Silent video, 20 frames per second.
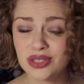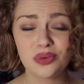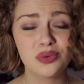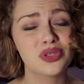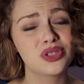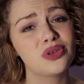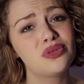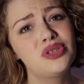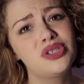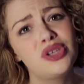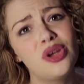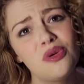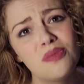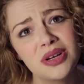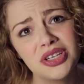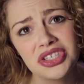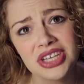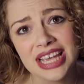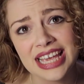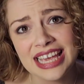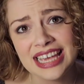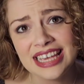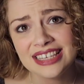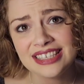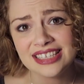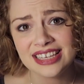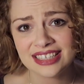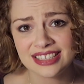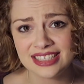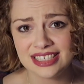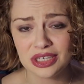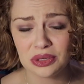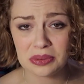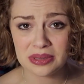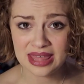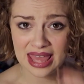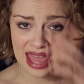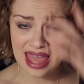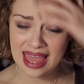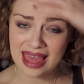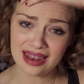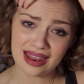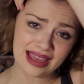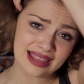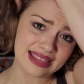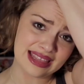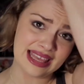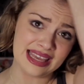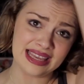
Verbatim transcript: It's also so much easier to deal with hair like